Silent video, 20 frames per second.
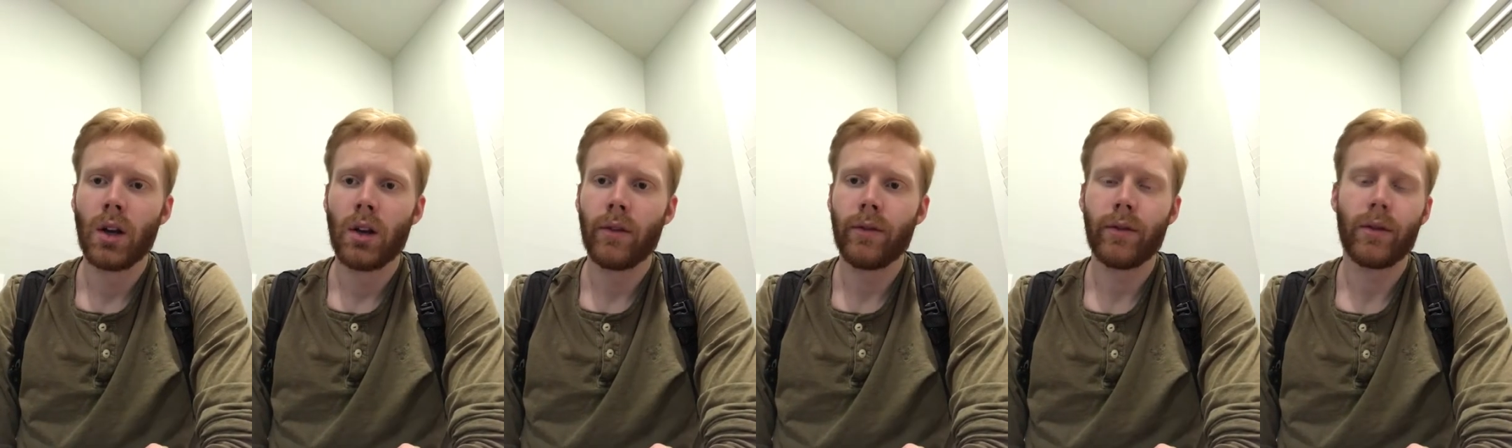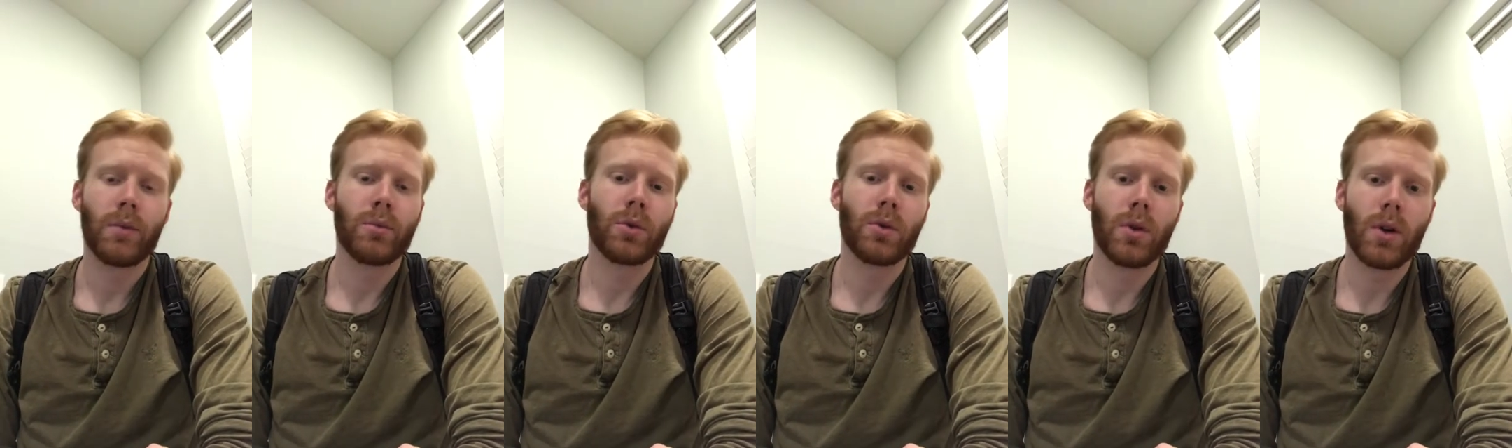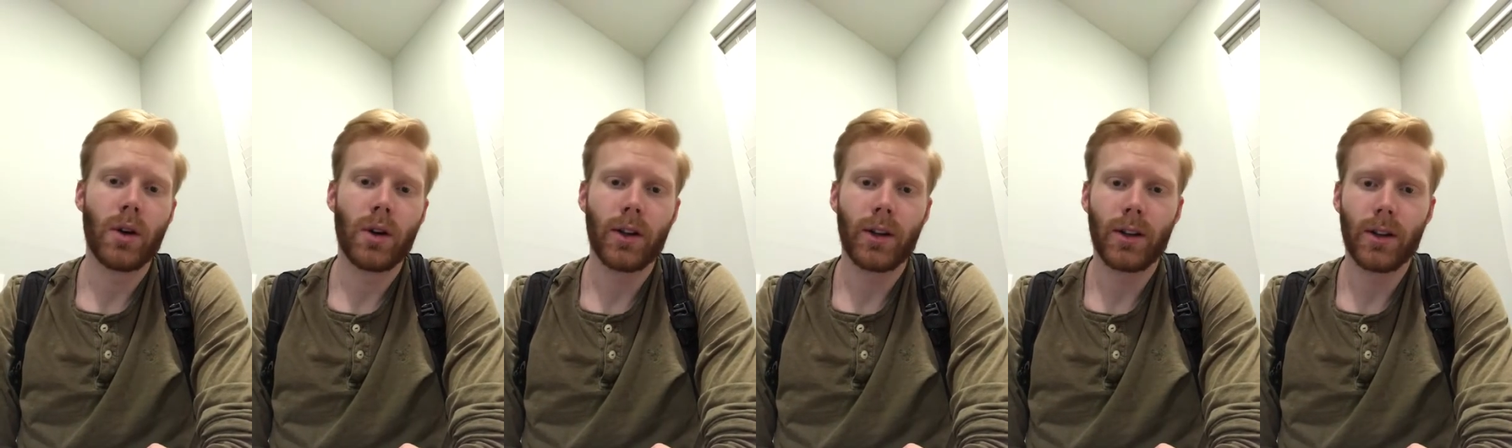from
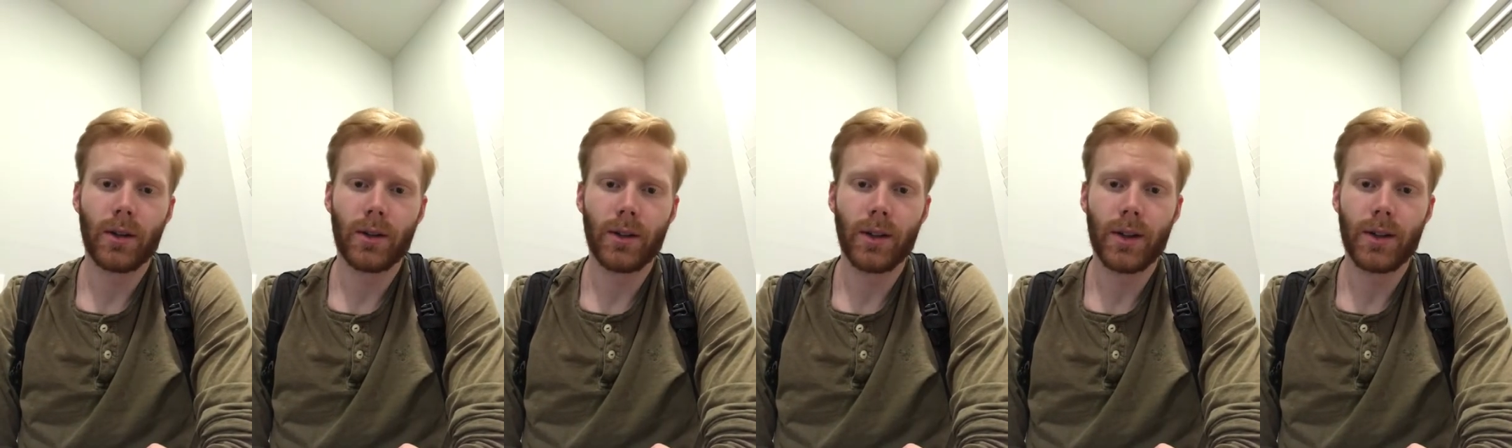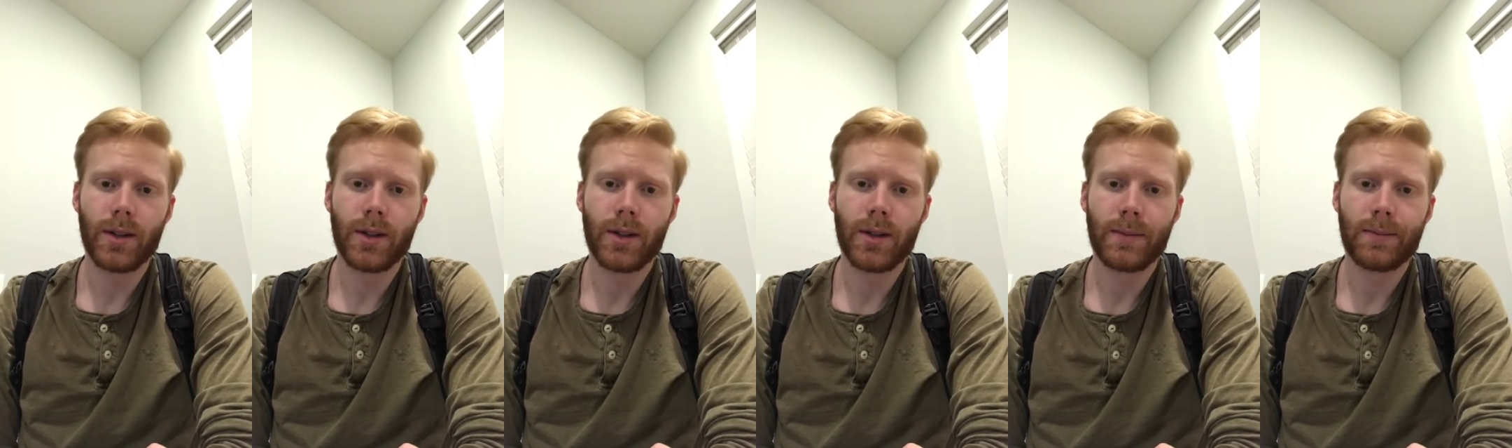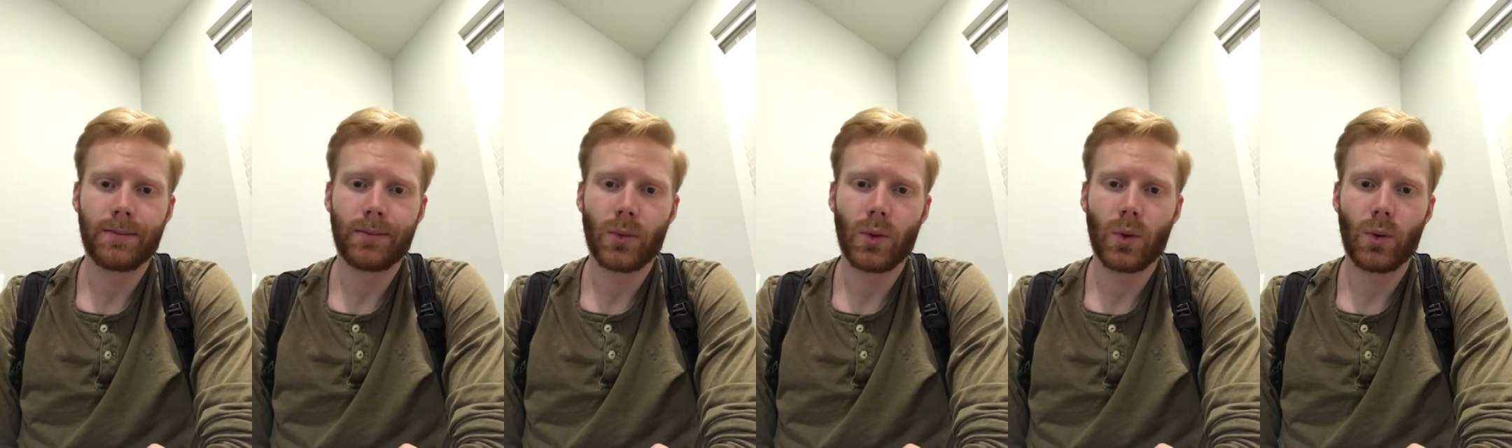chronic illness
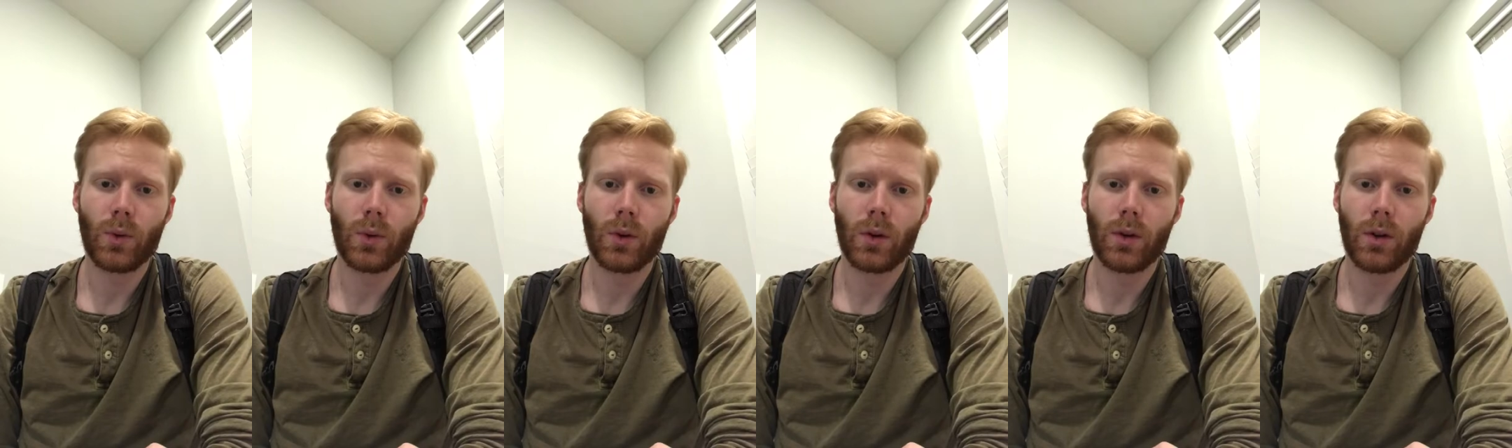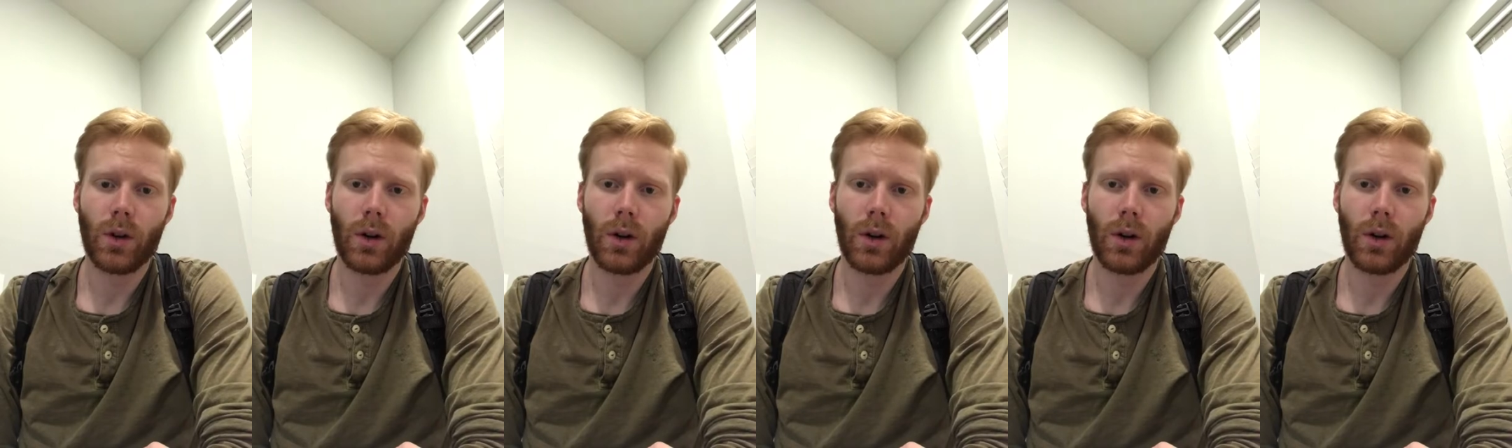or